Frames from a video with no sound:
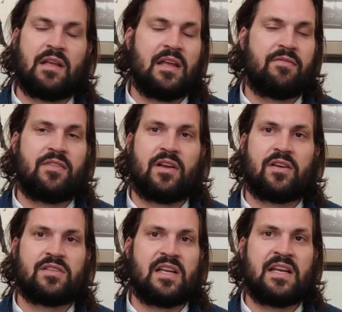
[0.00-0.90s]
If
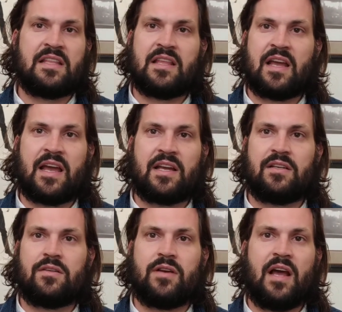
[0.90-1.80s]
there's anything I
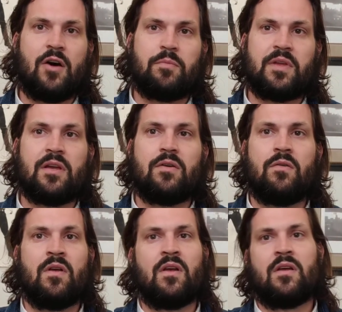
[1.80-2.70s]
could do to help
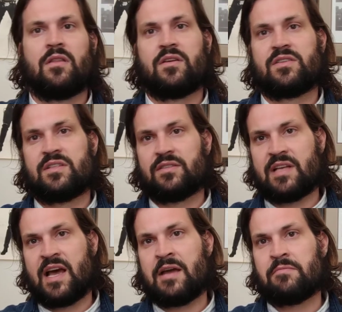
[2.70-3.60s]
you, there's still
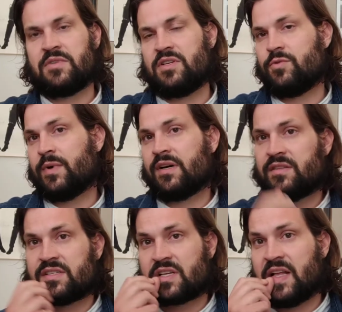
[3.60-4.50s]
time to do well
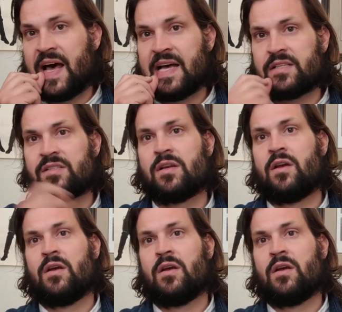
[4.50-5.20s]
in this class.